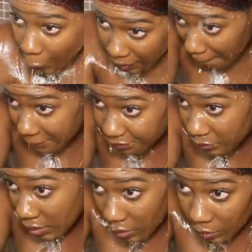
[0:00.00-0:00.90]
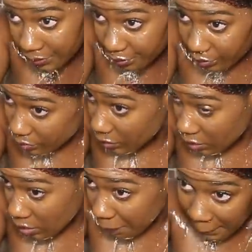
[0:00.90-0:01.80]
So my basic theory
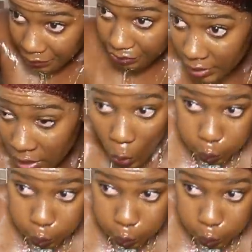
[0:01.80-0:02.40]
is the smoother I